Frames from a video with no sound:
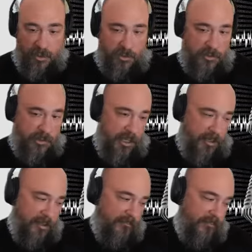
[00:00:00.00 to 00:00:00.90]
Because
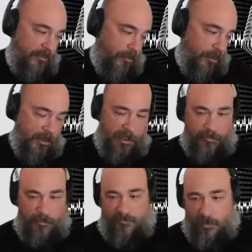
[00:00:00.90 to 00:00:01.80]
again, if you walk in,
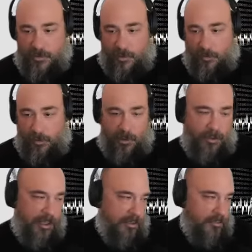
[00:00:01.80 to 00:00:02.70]
my phone's not working,
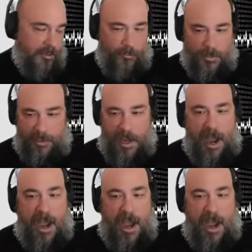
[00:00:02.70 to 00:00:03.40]
okay, no biggie.